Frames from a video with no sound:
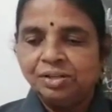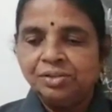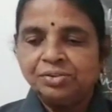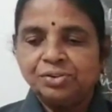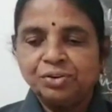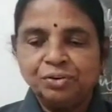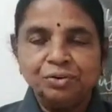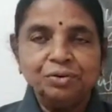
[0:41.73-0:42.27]

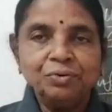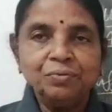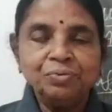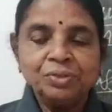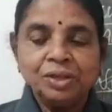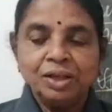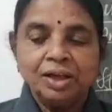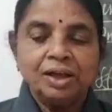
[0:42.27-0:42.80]

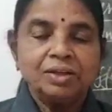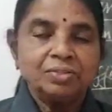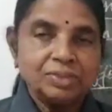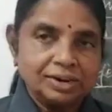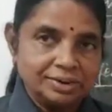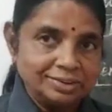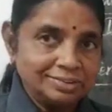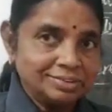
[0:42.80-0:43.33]
So,
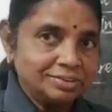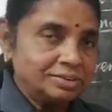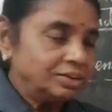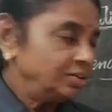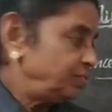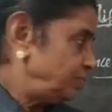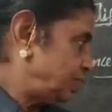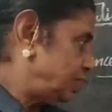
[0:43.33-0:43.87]
that is,
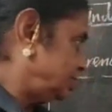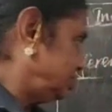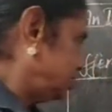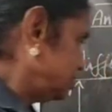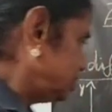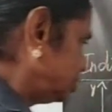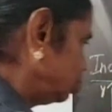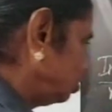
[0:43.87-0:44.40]
we can
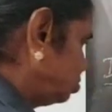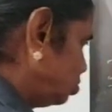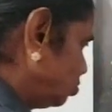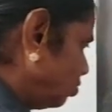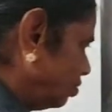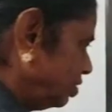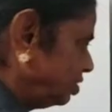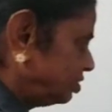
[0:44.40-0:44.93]
just
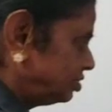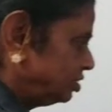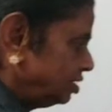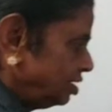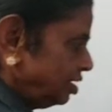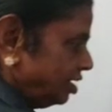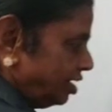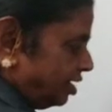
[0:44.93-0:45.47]
draw
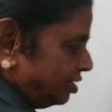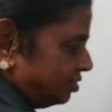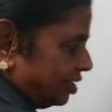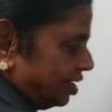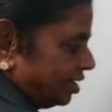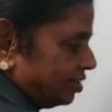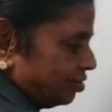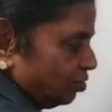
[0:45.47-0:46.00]
it in
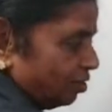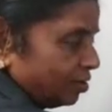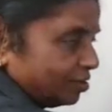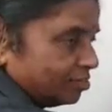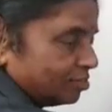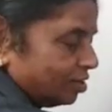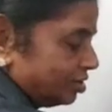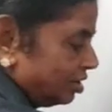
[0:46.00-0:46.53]
the
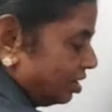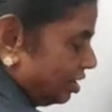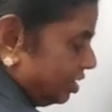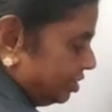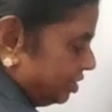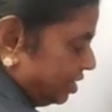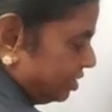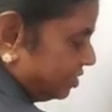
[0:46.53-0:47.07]
horizontal line